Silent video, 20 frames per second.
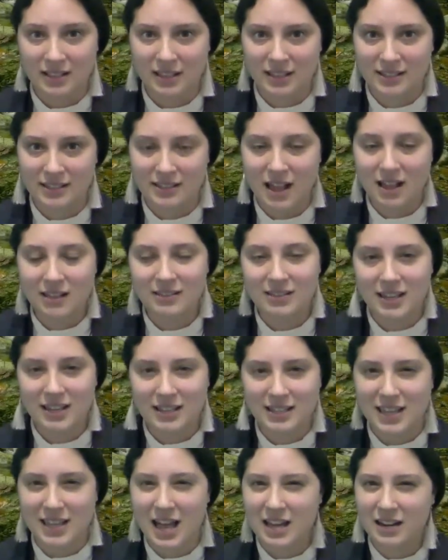It sounds like
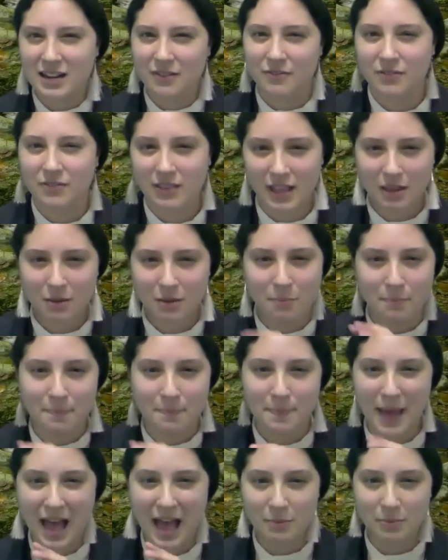it's kind of like
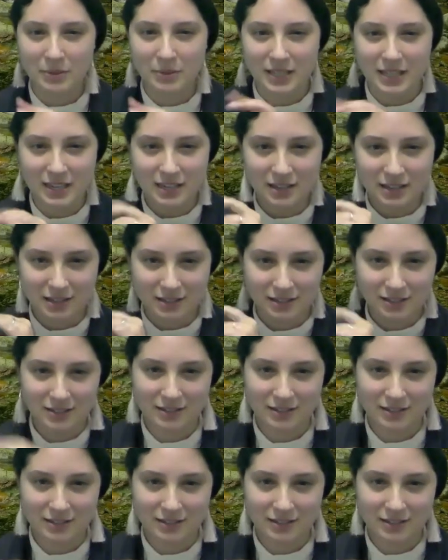babbling,